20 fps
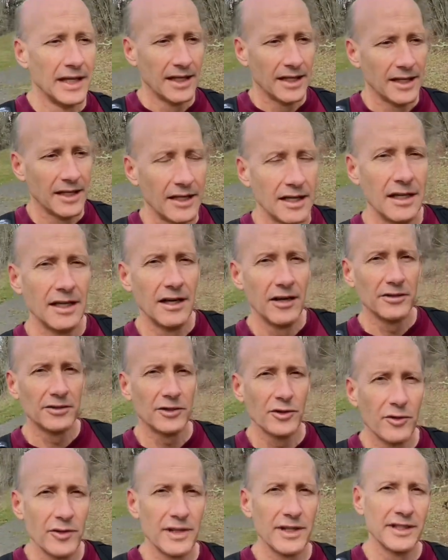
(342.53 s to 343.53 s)

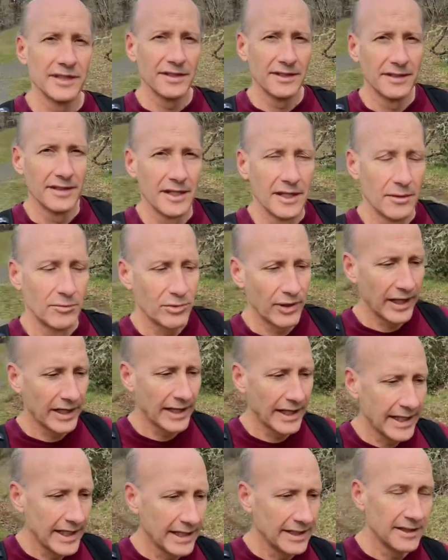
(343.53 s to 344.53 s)
Also, the bright
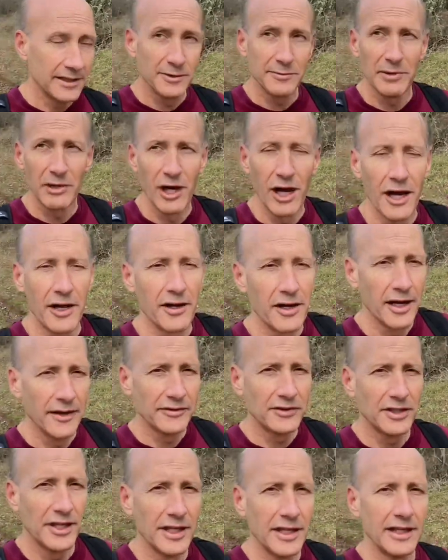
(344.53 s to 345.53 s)
light has been on and off
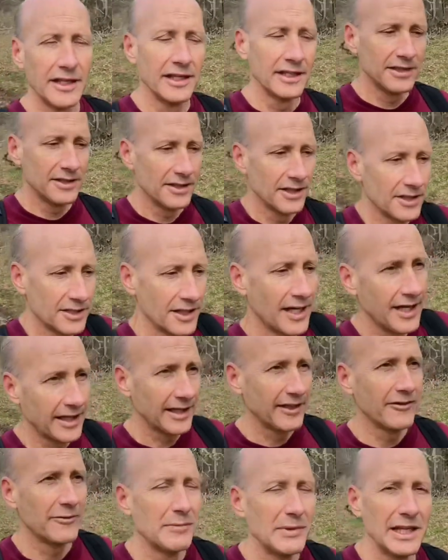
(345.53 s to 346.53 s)
sun. It has not
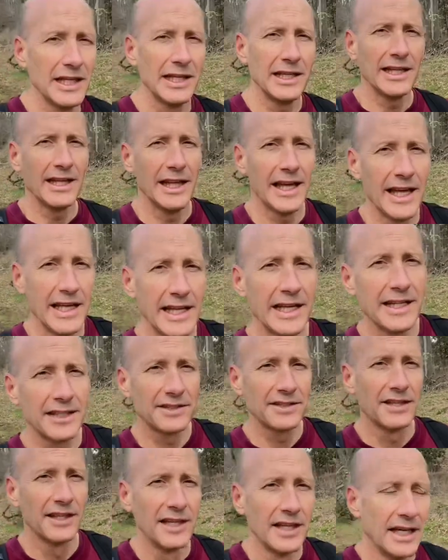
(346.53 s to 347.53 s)
given me any
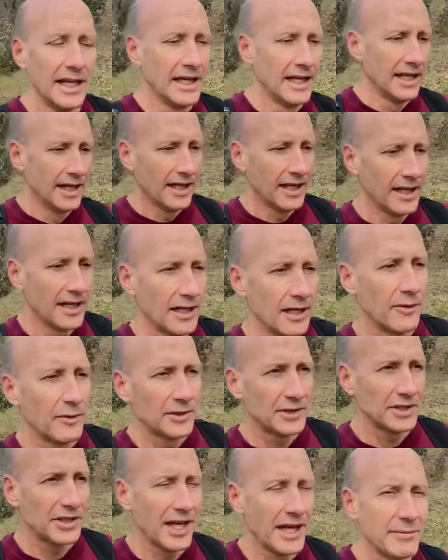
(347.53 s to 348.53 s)
headaches,
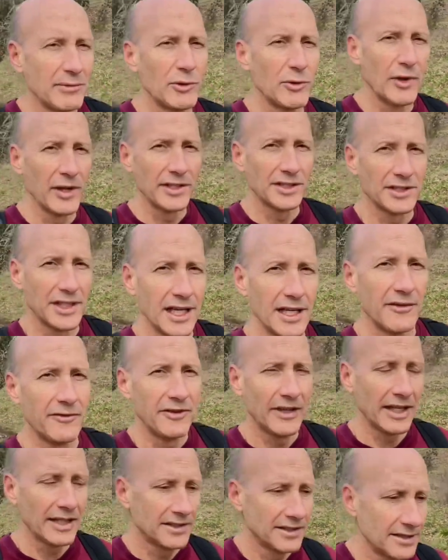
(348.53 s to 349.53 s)
which can be one of the side
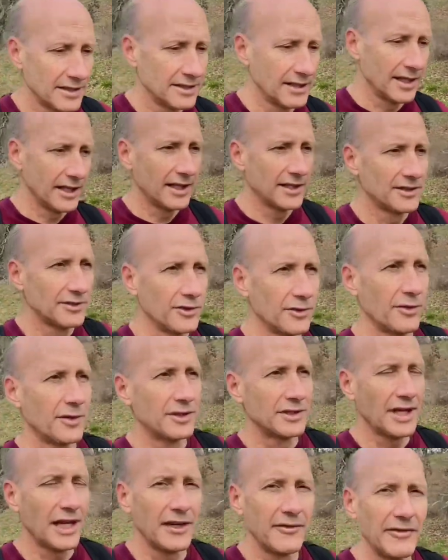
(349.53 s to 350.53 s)
effects. So the
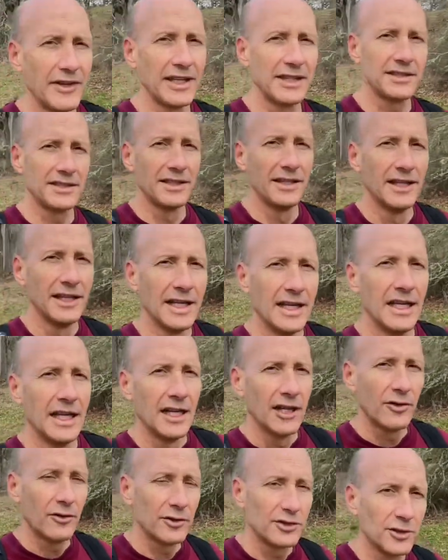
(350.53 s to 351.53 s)
side effects,
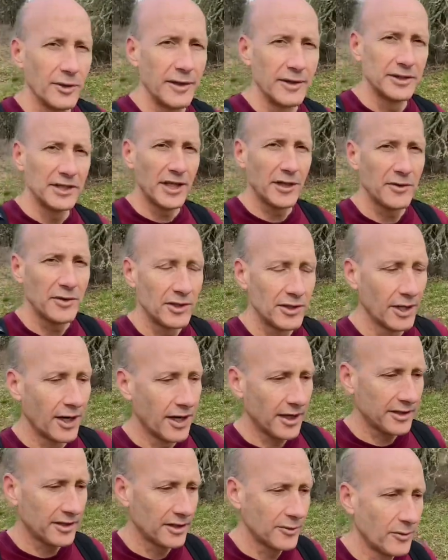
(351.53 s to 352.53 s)
of course, you want to check with the doctor.